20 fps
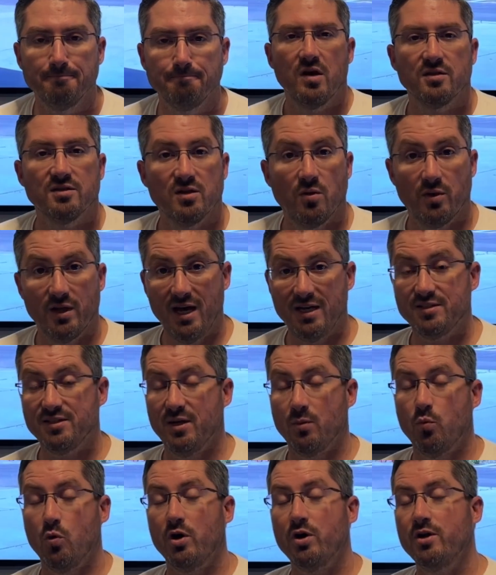So with that
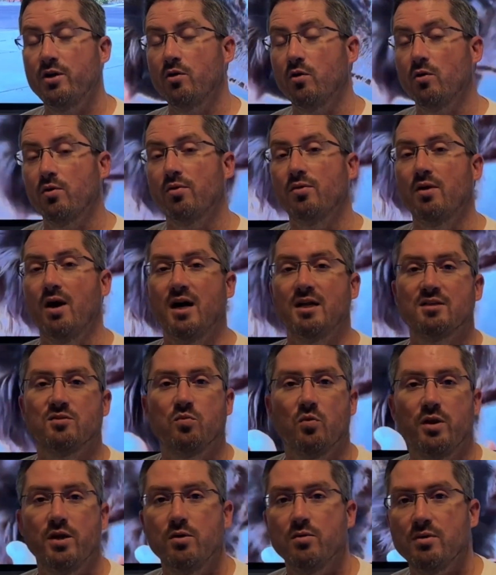said, what are your thoughts?
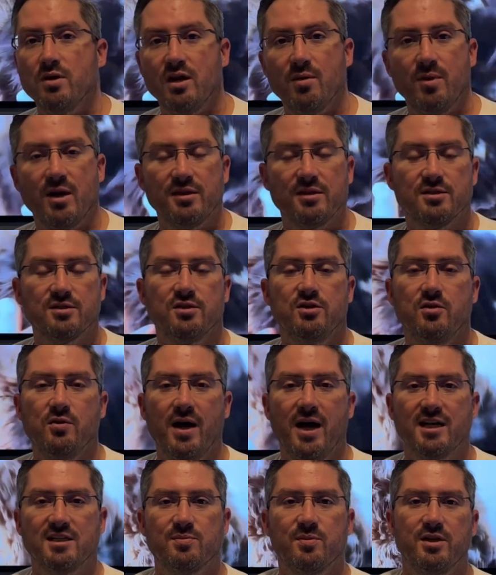What do you think about this new
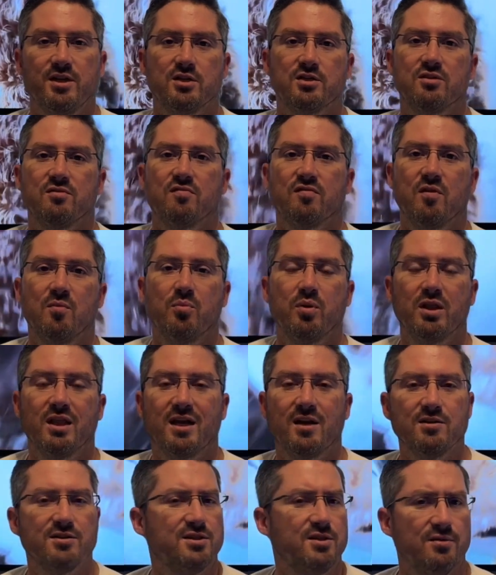Xpedition from
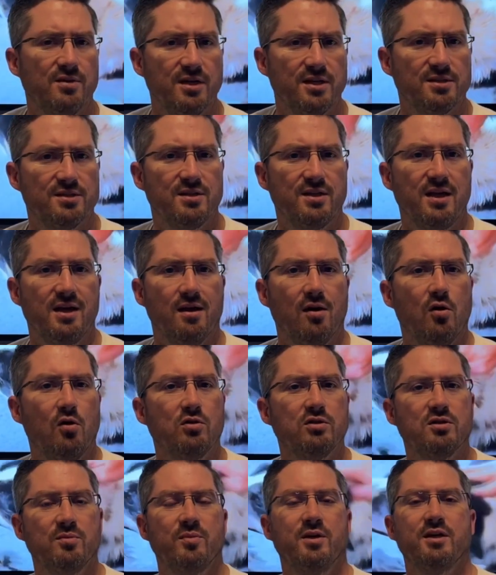Polaris? Do you think it's the
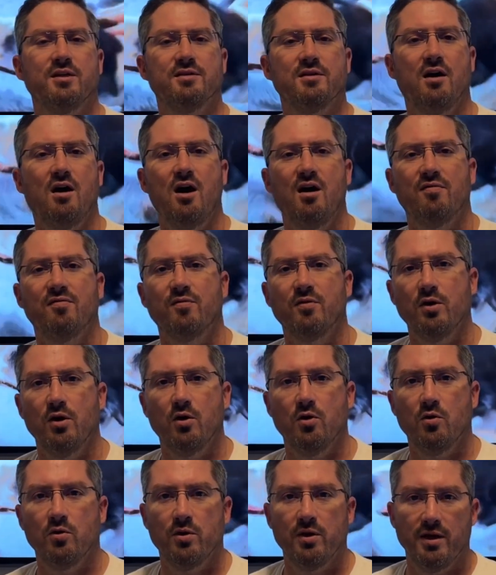ultimate
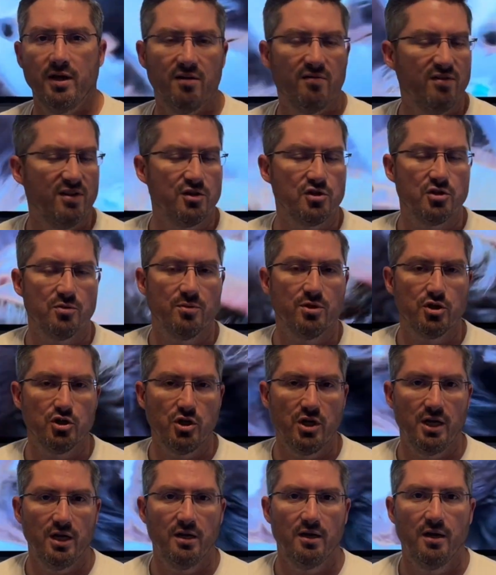off-road adventure
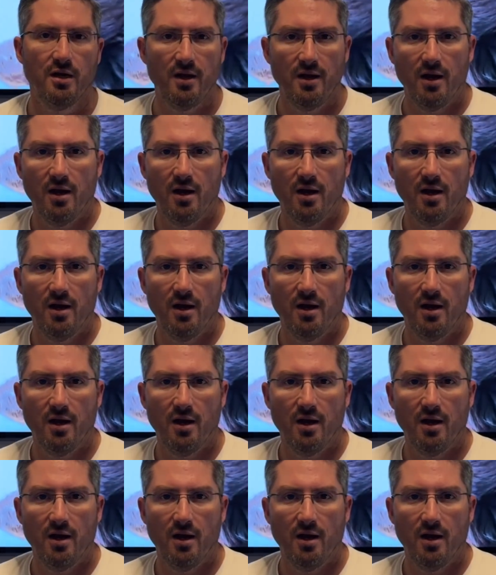machine?